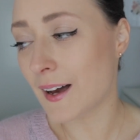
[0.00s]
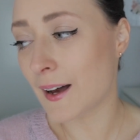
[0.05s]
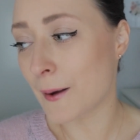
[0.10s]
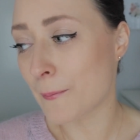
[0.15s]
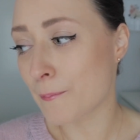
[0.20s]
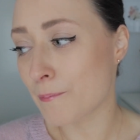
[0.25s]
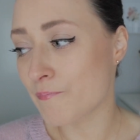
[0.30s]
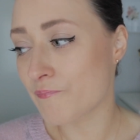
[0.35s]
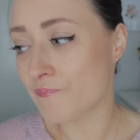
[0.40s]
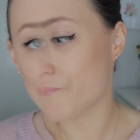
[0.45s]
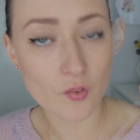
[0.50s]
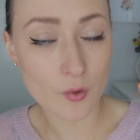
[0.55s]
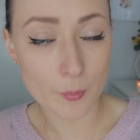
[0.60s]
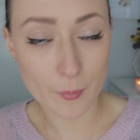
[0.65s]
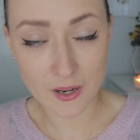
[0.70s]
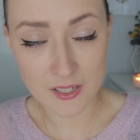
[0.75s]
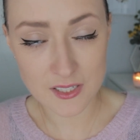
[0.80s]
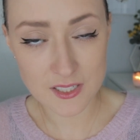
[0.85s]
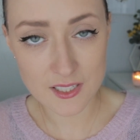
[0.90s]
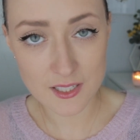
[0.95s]
um,
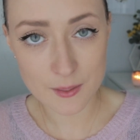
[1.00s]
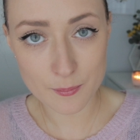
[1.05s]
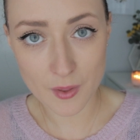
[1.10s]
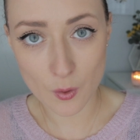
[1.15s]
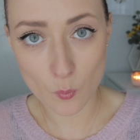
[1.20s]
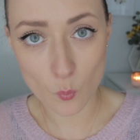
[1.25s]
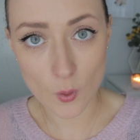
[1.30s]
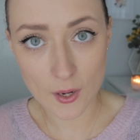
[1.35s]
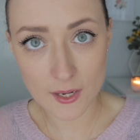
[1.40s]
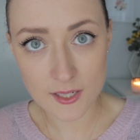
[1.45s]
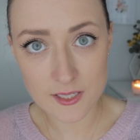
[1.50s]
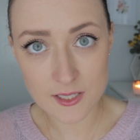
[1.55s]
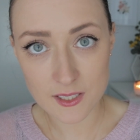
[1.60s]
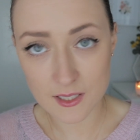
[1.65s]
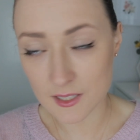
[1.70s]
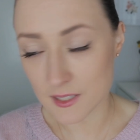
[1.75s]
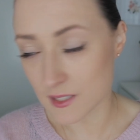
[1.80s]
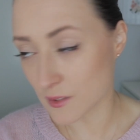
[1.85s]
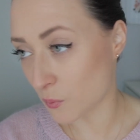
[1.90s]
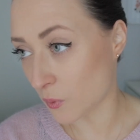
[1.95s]
reminded him that
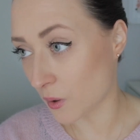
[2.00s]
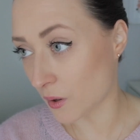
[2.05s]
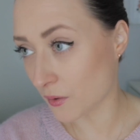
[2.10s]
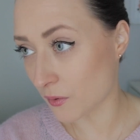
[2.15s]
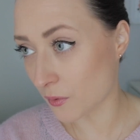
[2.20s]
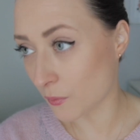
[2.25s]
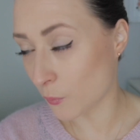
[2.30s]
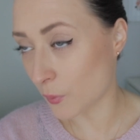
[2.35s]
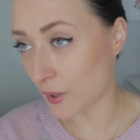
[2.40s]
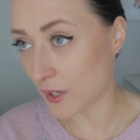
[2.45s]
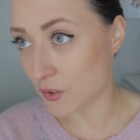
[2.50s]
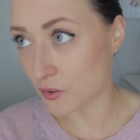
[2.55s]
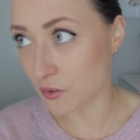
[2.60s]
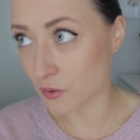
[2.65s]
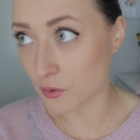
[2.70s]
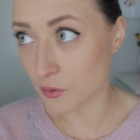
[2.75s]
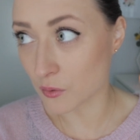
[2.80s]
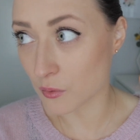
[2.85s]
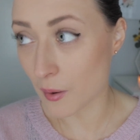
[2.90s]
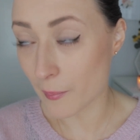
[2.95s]
waiting is what we
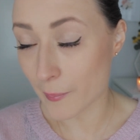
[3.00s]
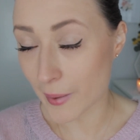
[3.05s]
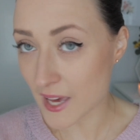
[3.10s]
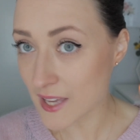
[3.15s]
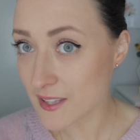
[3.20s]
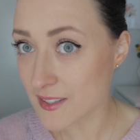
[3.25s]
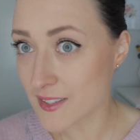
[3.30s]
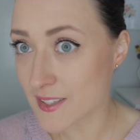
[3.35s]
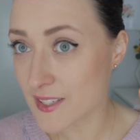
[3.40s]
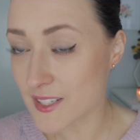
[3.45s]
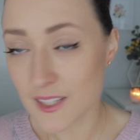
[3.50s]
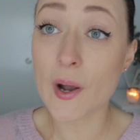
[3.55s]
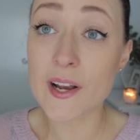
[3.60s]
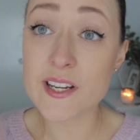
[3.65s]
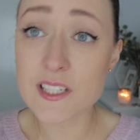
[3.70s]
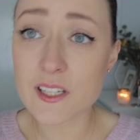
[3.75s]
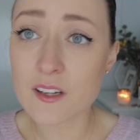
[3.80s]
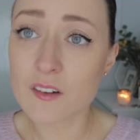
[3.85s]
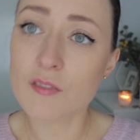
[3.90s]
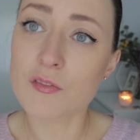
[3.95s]
do best.
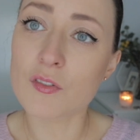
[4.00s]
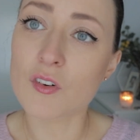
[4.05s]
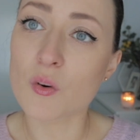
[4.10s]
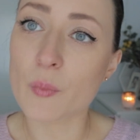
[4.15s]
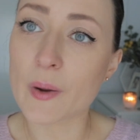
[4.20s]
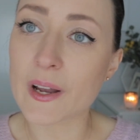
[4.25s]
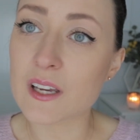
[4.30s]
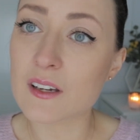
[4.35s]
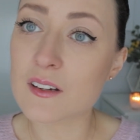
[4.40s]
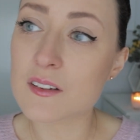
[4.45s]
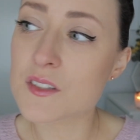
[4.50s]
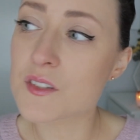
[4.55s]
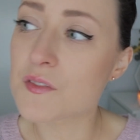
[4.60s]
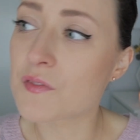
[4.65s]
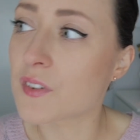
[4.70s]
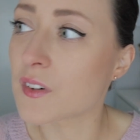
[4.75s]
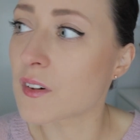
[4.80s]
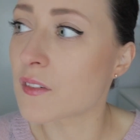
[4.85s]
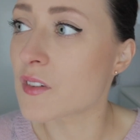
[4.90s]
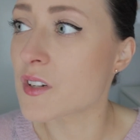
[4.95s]
Waiting four weeks
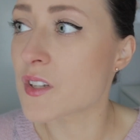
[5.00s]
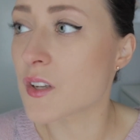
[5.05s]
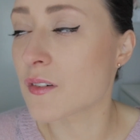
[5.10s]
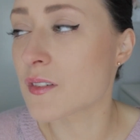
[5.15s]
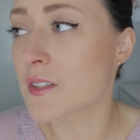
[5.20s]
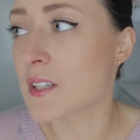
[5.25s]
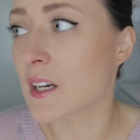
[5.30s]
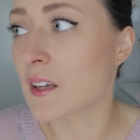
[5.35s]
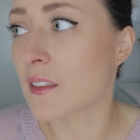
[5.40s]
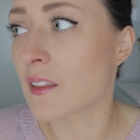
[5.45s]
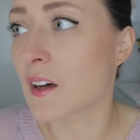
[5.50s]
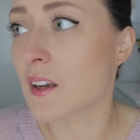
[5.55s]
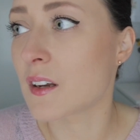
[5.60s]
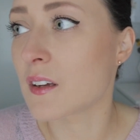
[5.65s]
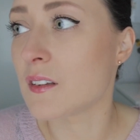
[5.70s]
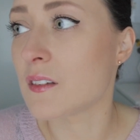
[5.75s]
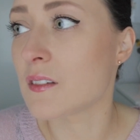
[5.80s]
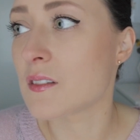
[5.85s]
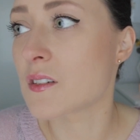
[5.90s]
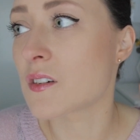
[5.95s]
for results like that
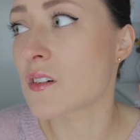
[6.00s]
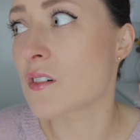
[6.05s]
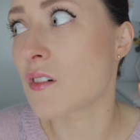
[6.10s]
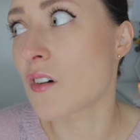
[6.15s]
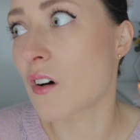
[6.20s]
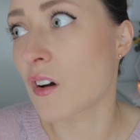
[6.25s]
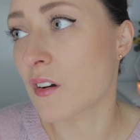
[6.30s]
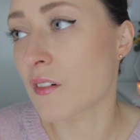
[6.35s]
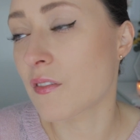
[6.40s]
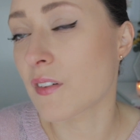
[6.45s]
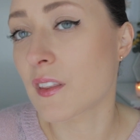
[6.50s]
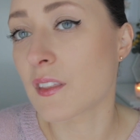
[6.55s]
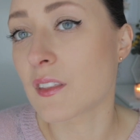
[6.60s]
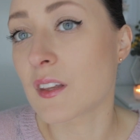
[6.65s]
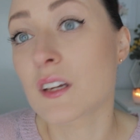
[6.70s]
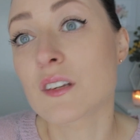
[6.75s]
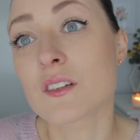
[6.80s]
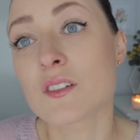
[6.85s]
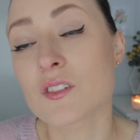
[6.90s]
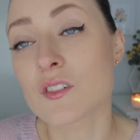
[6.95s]
is not a fun
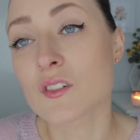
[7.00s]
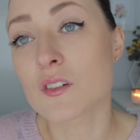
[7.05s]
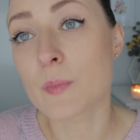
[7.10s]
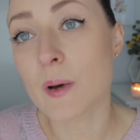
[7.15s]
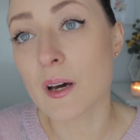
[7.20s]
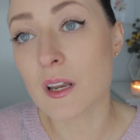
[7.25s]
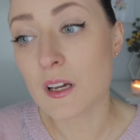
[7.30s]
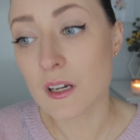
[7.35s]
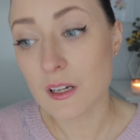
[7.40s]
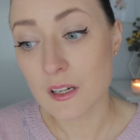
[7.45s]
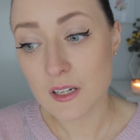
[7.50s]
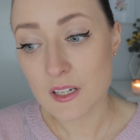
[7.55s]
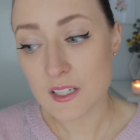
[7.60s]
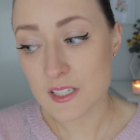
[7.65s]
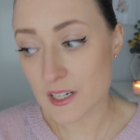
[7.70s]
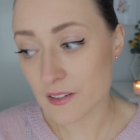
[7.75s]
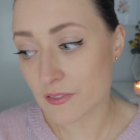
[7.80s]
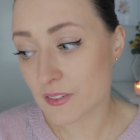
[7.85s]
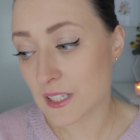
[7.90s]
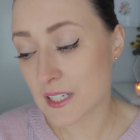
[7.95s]
thing to do, but
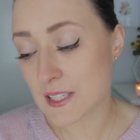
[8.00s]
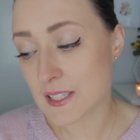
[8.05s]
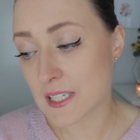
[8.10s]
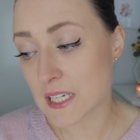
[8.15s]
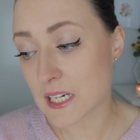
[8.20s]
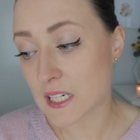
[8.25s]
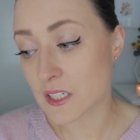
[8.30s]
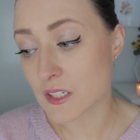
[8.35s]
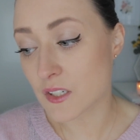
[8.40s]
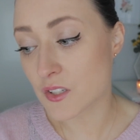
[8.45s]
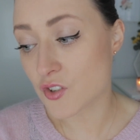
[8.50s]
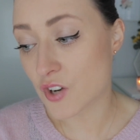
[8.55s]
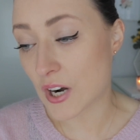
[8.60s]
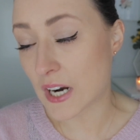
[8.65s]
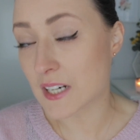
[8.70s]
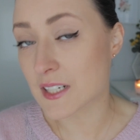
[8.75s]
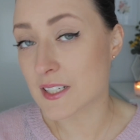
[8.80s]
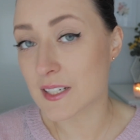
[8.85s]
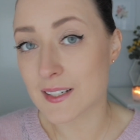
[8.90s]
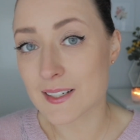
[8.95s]
definitely staying
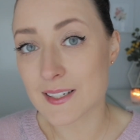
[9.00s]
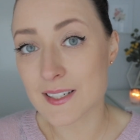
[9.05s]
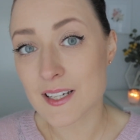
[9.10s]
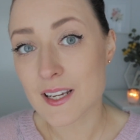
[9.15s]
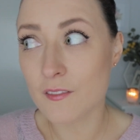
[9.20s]
distracted.